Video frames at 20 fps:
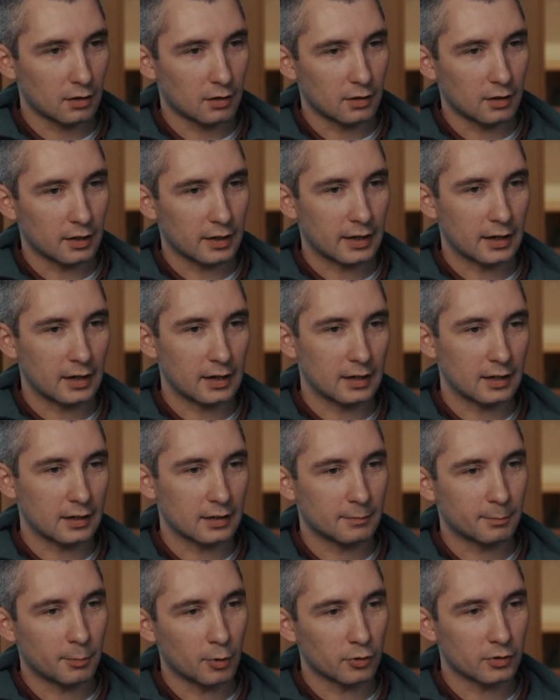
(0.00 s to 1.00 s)
And they kind
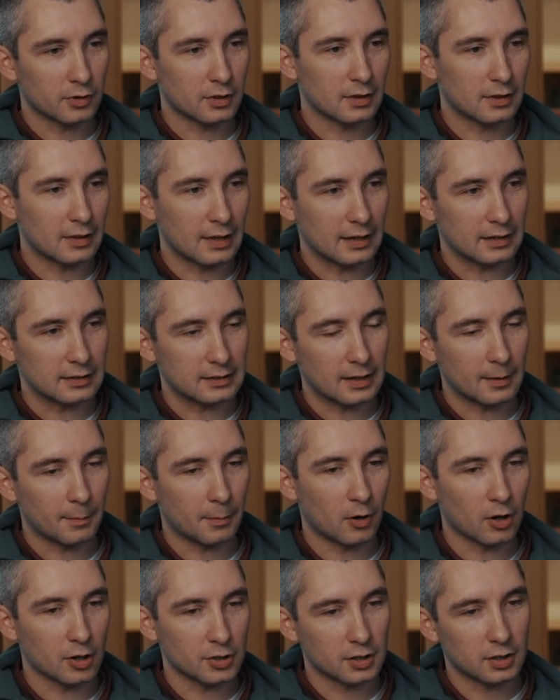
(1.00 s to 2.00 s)
of, both things get
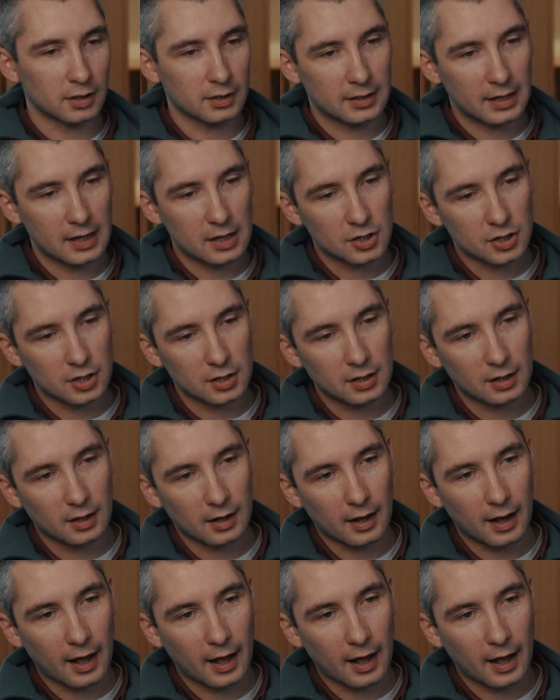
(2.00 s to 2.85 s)
partial attention,